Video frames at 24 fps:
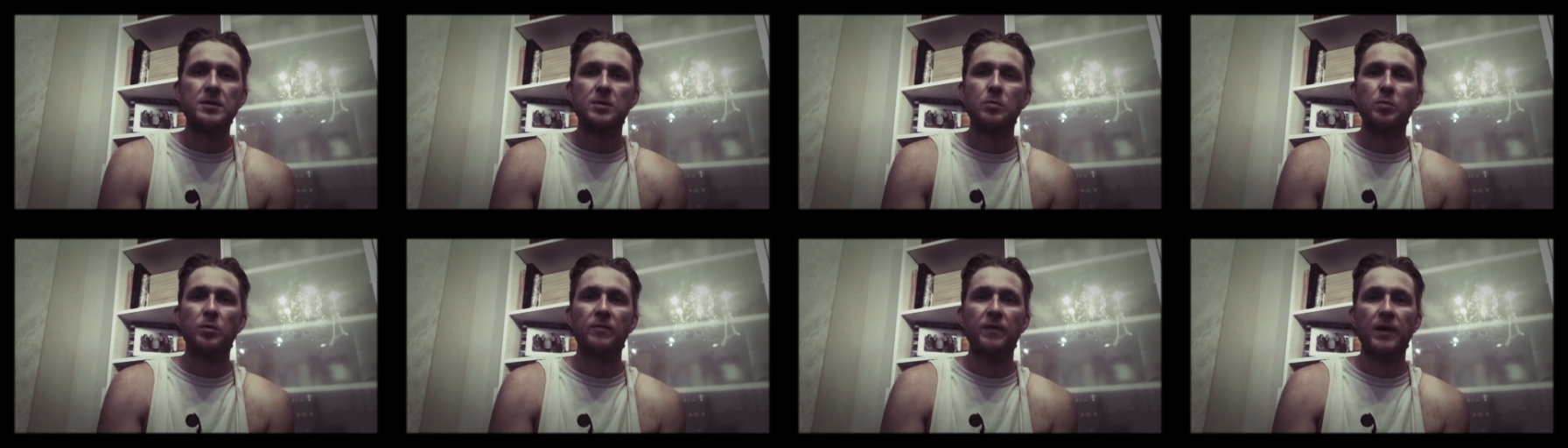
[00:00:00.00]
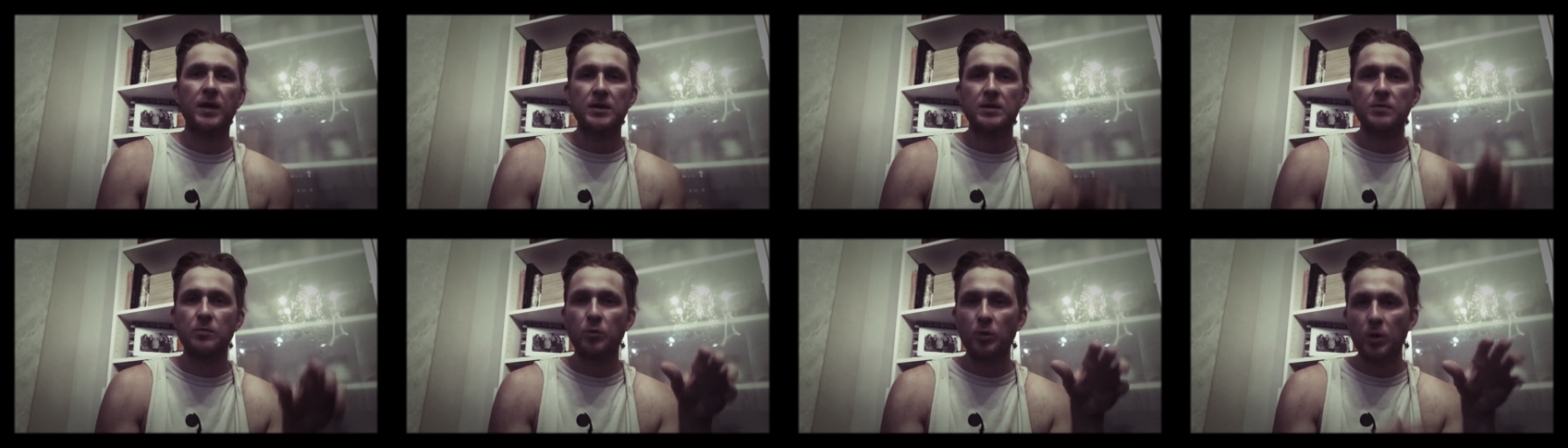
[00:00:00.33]
and we've
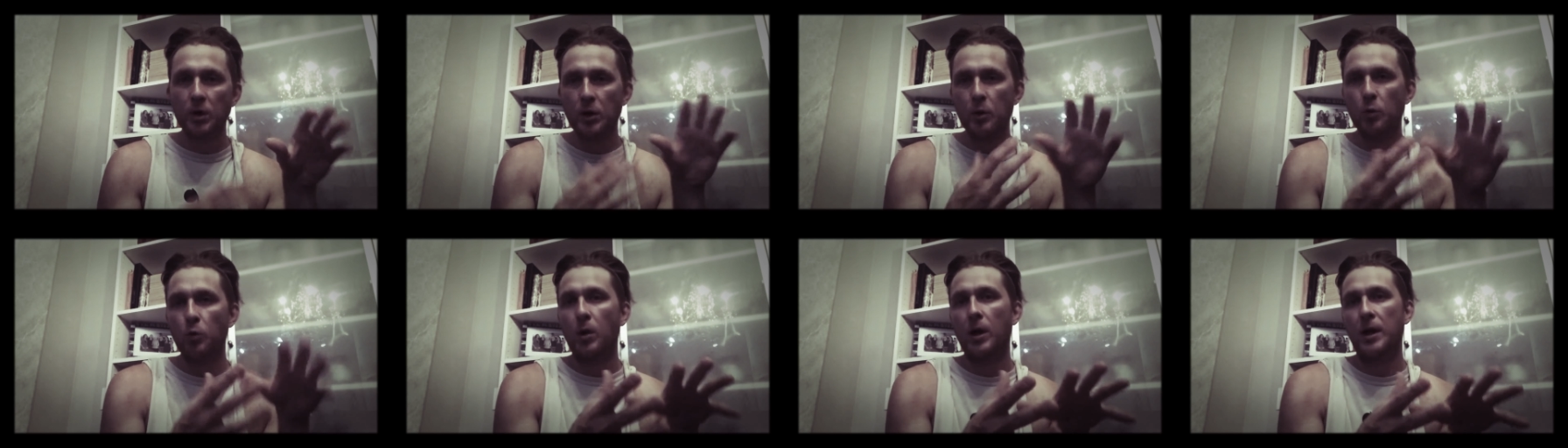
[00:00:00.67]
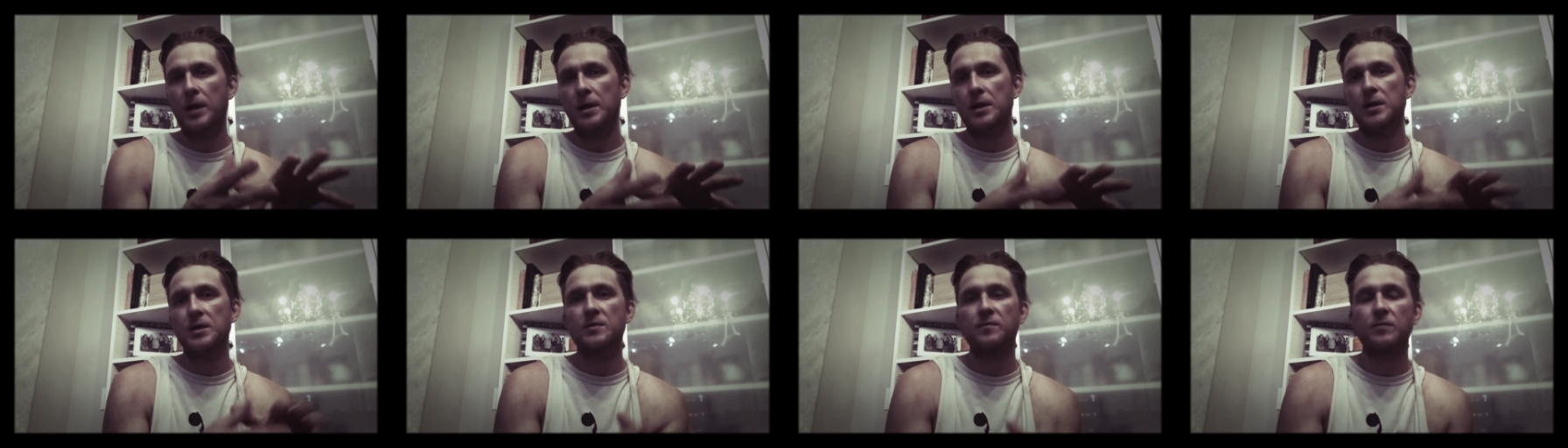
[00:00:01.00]
got some really cool
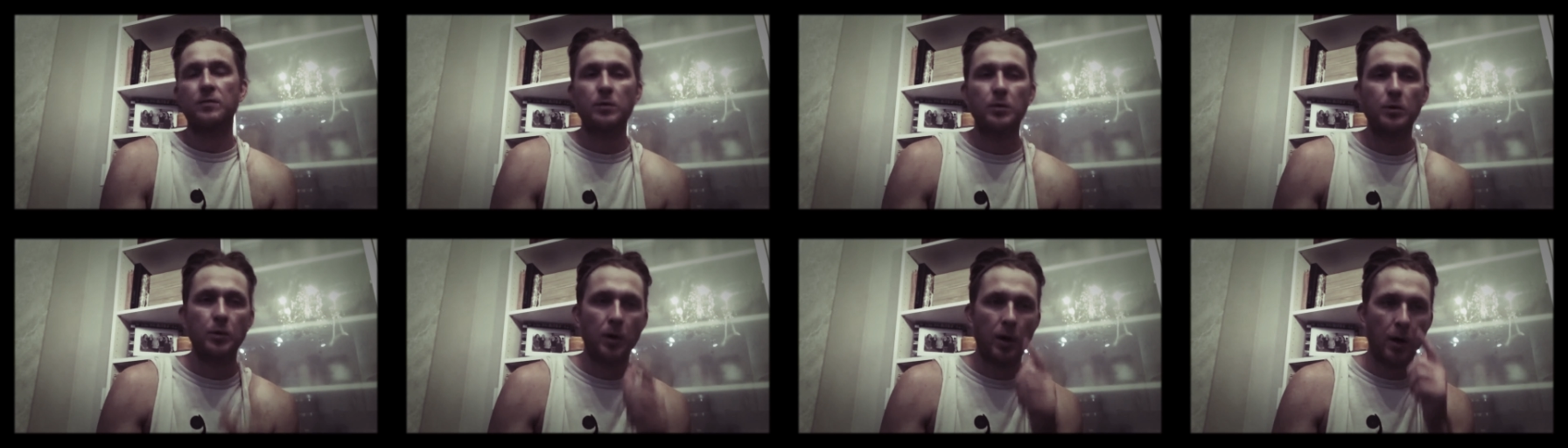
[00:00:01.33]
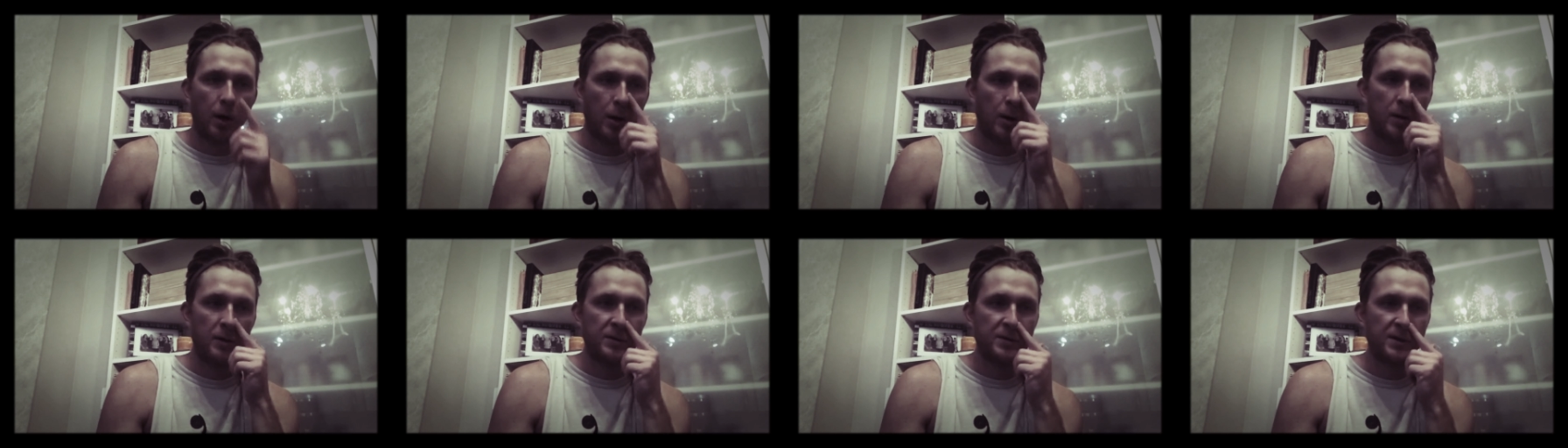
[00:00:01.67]
ideas for new
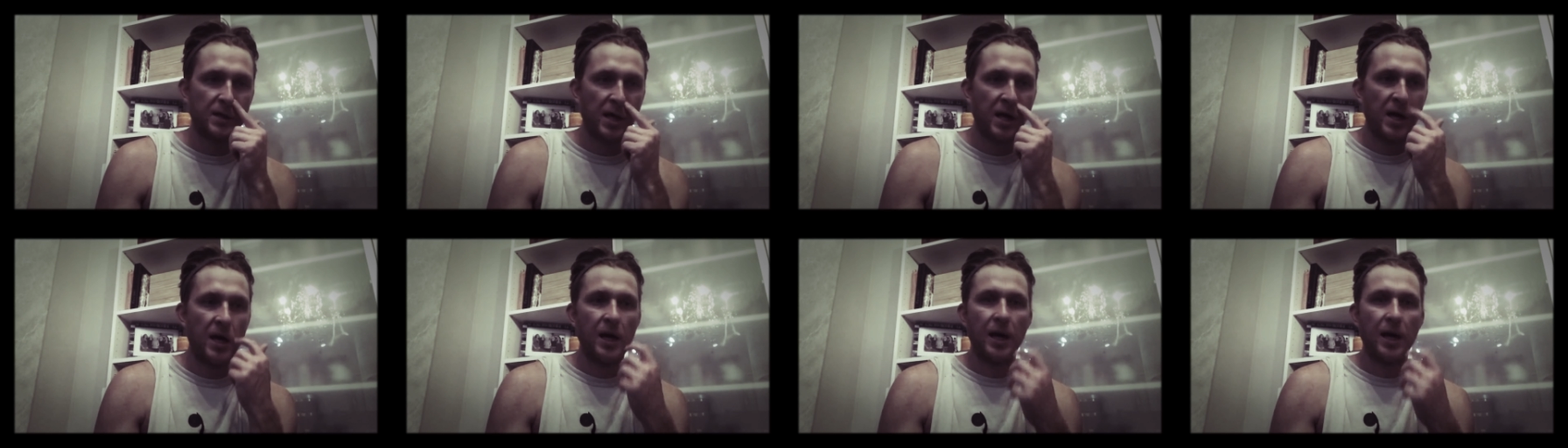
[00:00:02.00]
cards